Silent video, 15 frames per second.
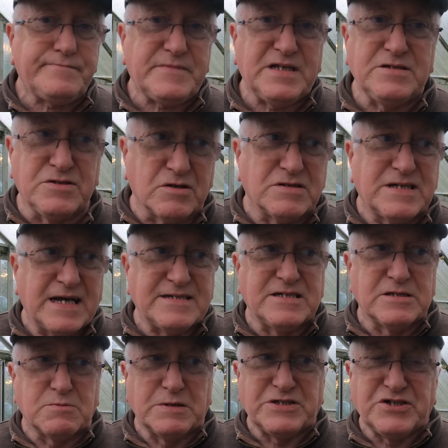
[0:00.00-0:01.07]

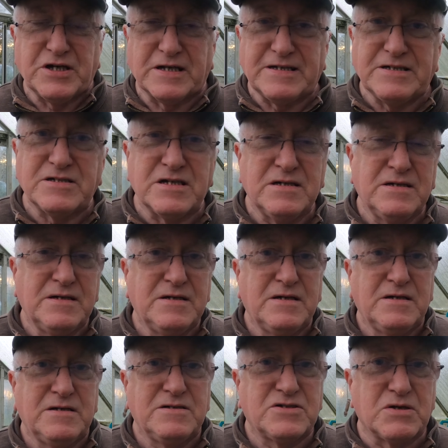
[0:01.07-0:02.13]
successes with chilies.
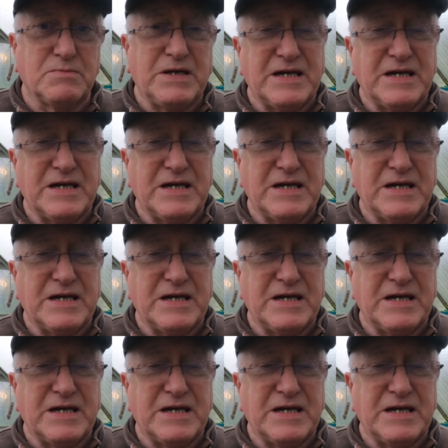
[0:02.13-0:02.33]
Some